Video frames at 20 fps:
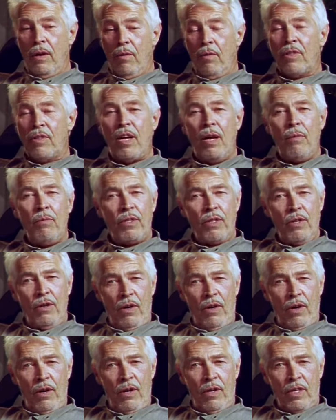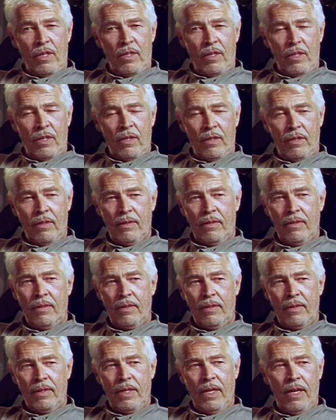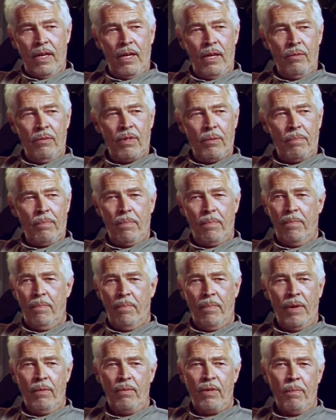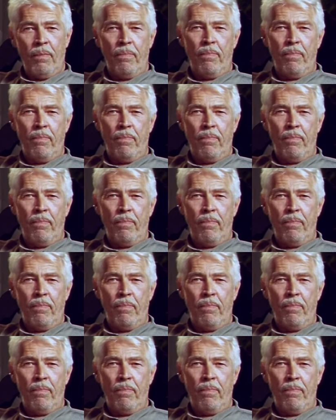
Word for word: Well, Sam was an artist, and he was a